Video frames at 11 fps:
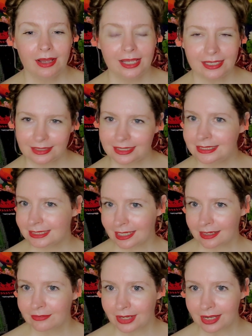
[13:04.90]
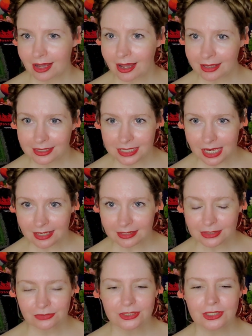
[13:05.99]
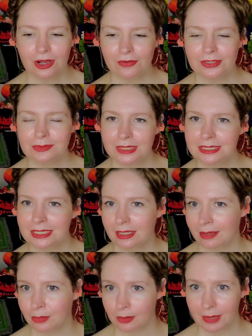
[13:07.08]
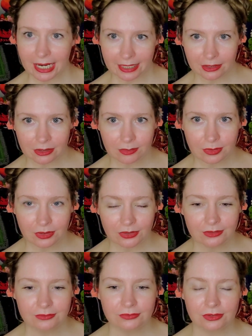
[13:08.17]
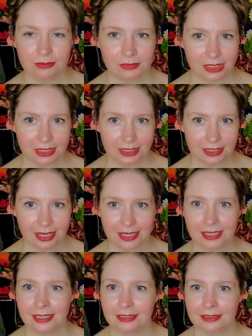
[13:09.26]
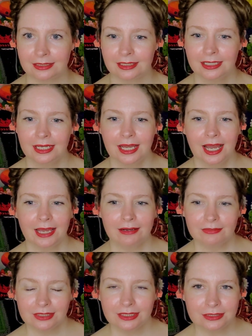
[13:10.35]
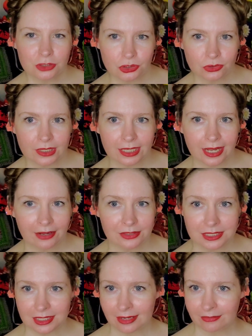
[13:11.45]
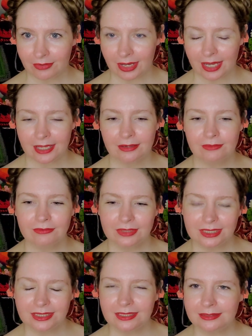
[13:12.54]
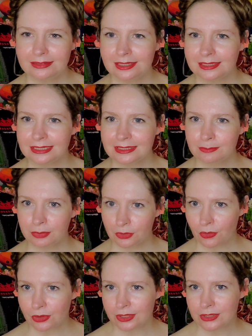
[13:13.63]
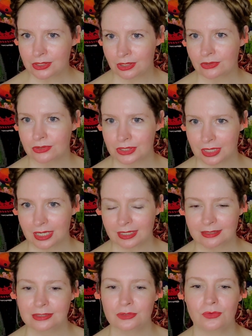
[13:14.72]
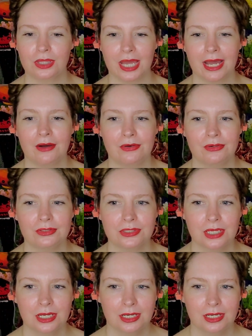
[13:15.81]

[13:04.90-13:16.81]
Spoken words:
in a sci fi context, which always makes it a lot more palatable for me. And I really enjoy how sci fi really explores those things without